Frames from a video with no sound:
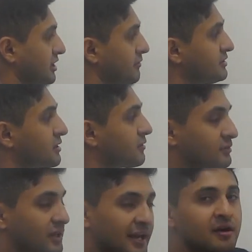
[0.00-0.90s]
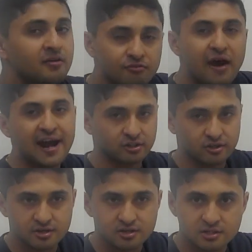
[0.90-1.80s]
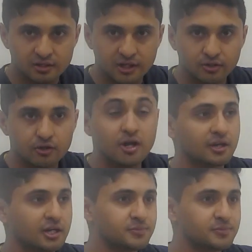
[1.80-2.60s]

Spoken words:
giving some like factors, like like